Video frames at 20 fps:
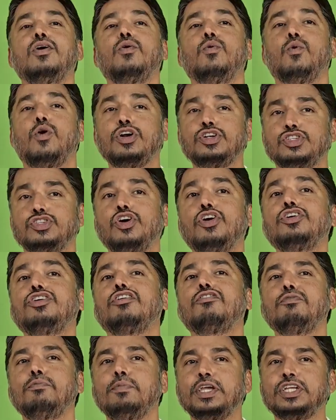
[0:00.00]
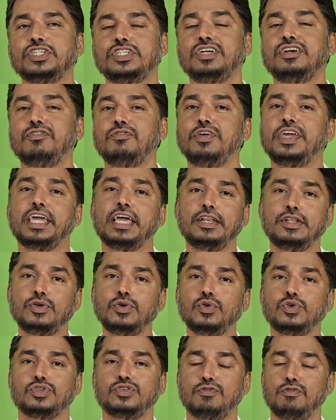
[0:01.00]
What sort of mixture we can
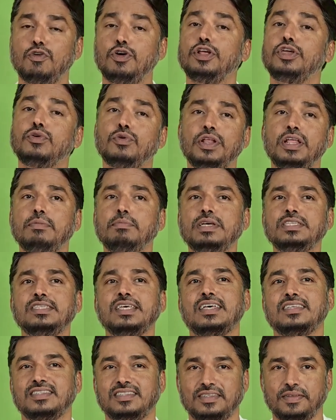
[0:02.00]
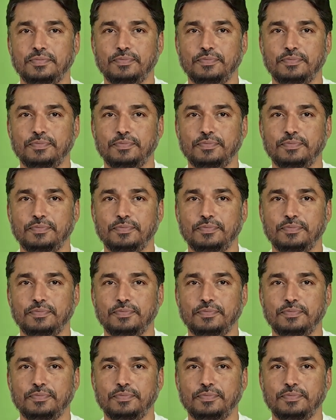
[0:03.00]
use for urine massage?